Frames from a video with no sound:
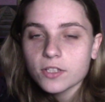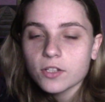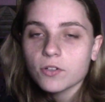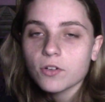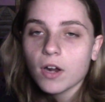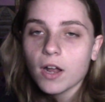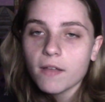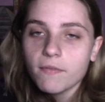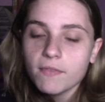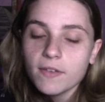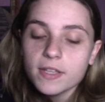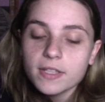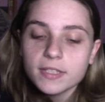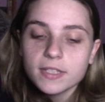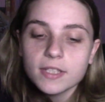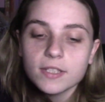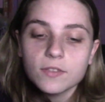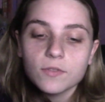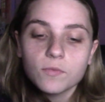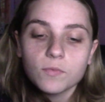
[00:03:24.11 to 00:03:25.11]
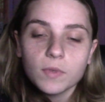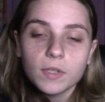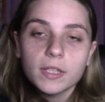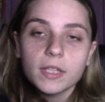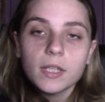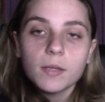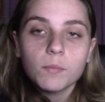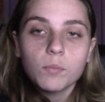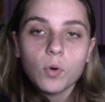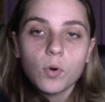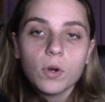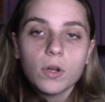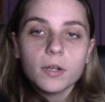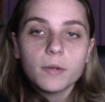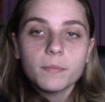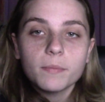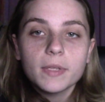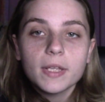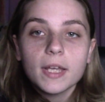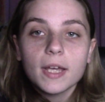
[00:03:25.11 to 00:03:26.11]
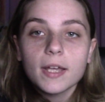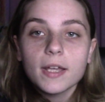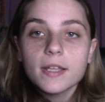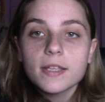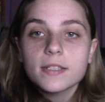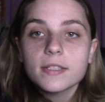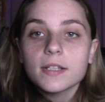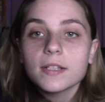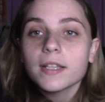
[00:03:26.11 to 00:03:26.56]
Your cry face is really important because